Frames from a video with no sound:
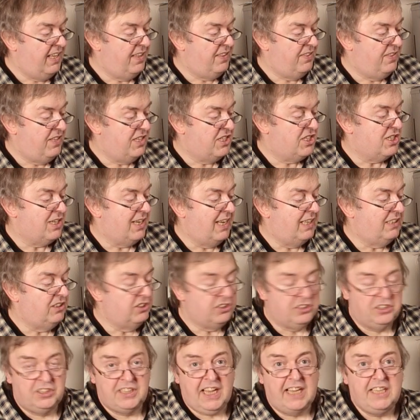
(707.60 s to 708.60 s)
This
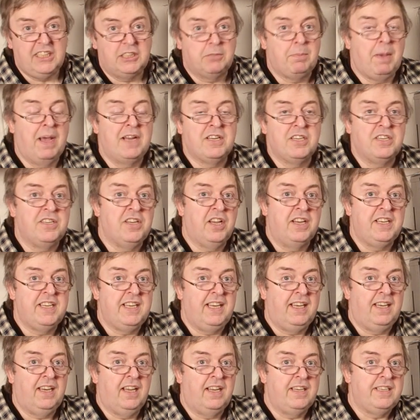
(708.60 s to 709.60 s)
lens dates back to
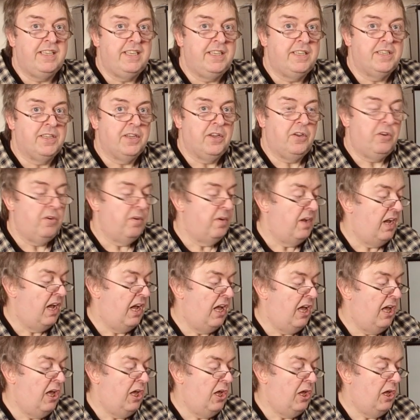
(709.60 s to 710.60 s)
1992.
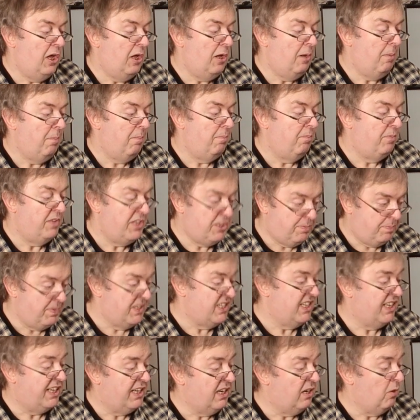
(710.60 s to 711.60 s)
This
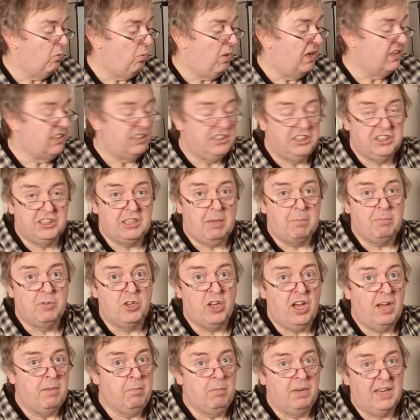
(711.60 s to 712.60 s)
particular one is
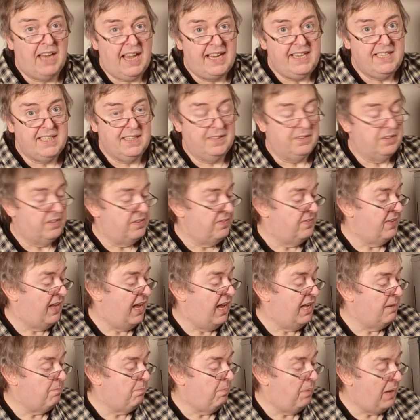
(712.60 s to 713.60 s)
sometime later than
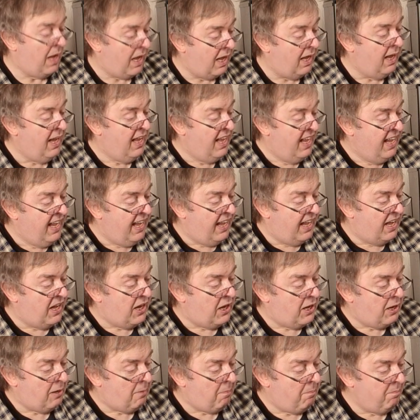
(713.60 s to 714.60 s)
that, but
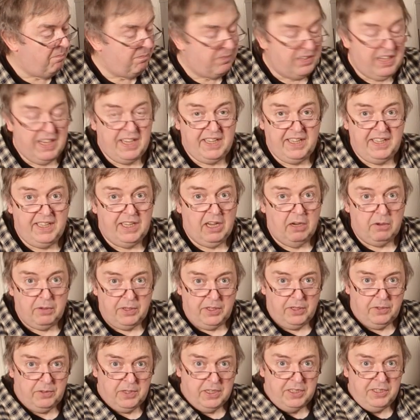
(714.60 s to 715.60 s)
you know,
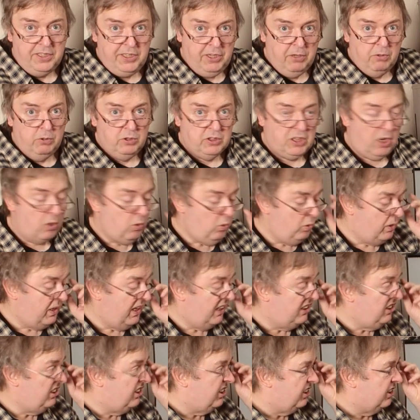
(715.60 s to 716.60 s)
you can use old
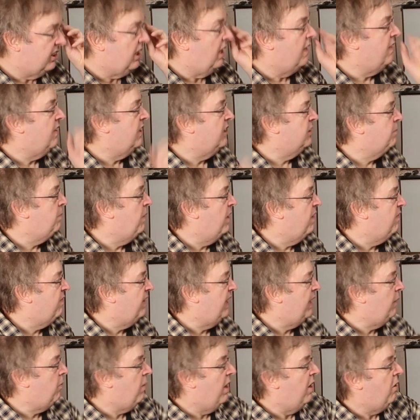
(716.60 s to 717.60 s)
lenses like this
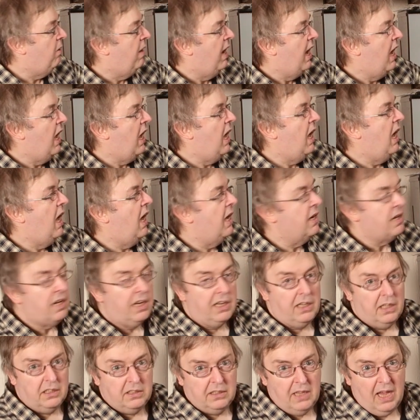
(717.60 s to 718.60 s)
perfectly well, and I
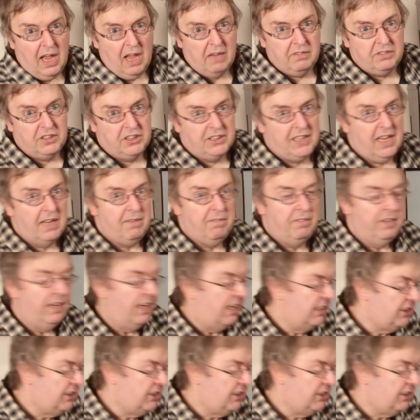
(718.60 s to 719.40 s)
can have seven.